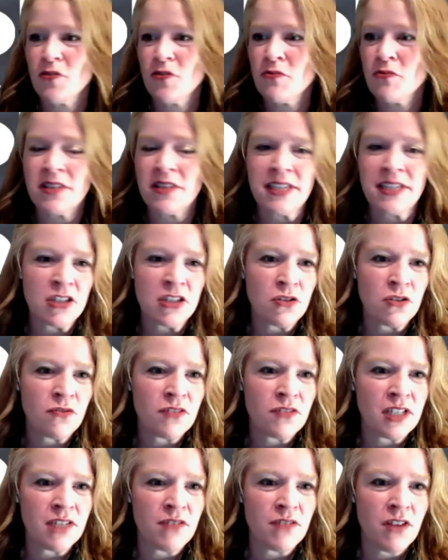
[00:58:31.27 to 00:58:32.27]
Lynn. So if
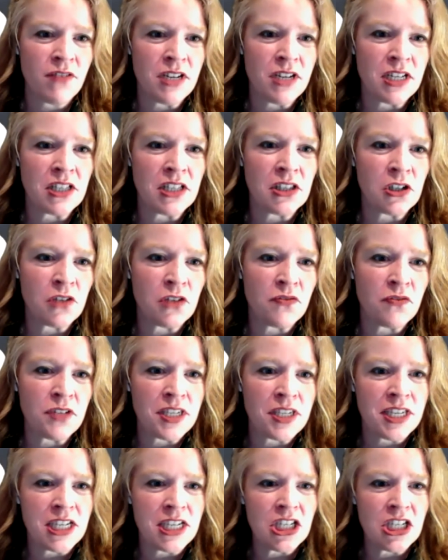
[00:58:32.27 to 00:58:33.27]
Lynn, if you have any
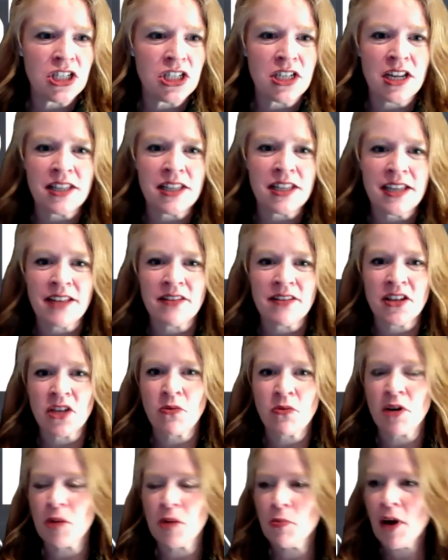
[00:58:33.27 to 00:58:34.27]
clarification on that that you
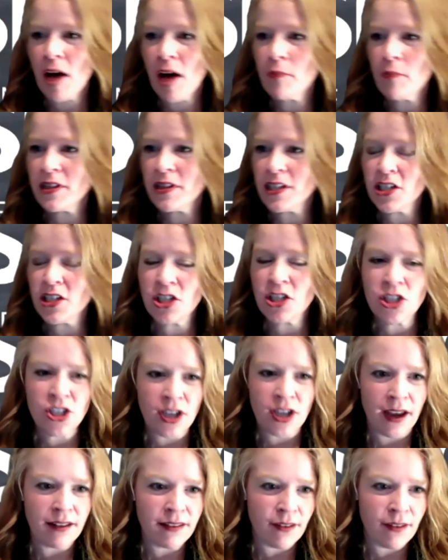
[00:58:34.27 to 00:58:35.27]
want to pop in the
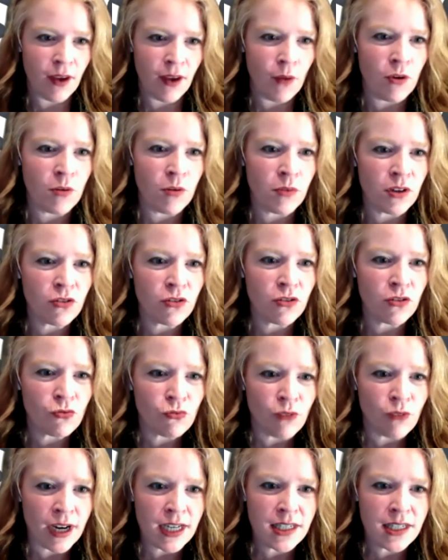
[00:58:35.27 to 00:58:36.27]
chat, that would be
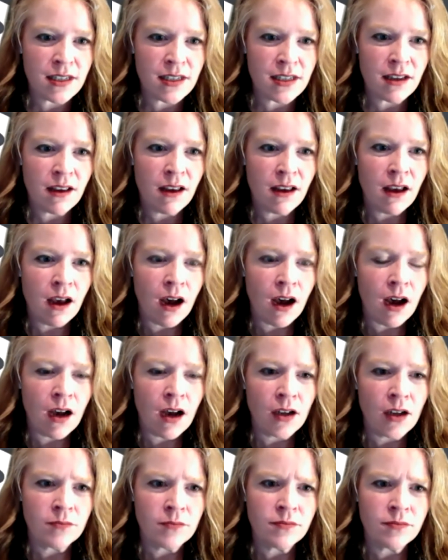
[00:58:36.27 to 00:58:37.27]
great.
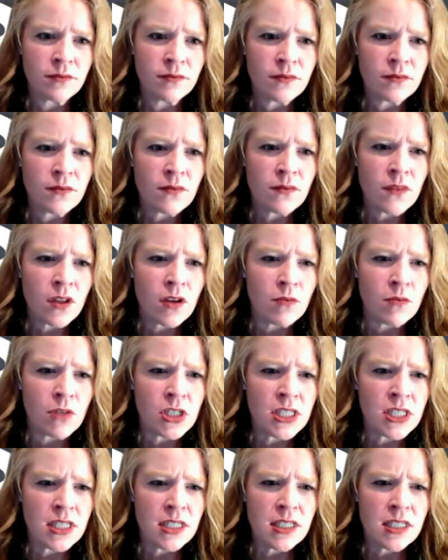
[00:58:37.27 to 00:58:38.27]
Um,
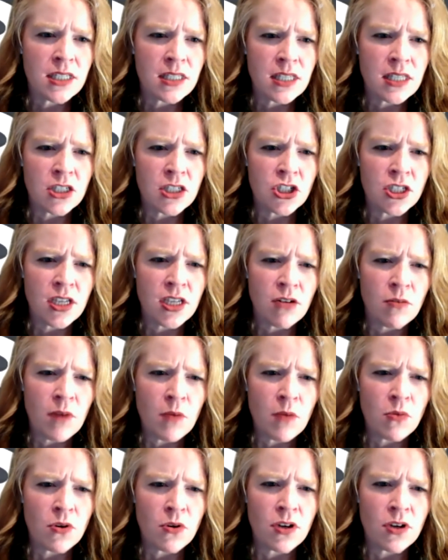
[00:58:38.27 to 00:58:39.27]
Marcia says she can't
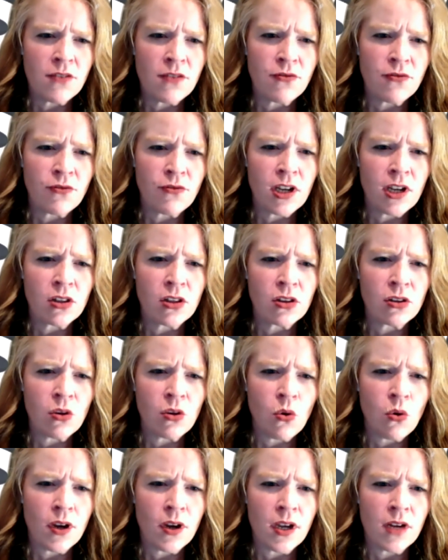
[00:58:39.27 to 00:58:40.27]
remember if Frank
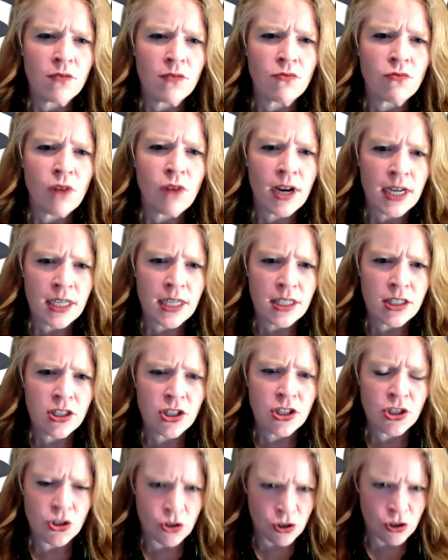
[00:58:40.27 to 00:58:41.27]
Lloyd Wright
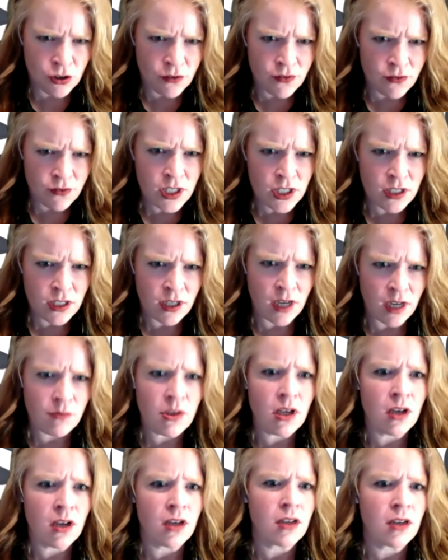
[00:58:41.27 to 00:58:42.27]
served. I'm
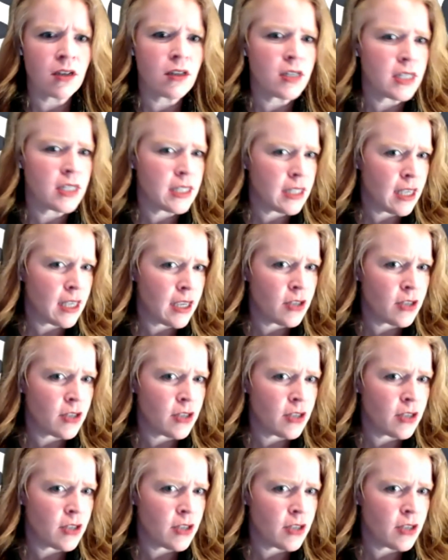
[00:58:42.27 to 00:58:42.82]
uh, going to say no.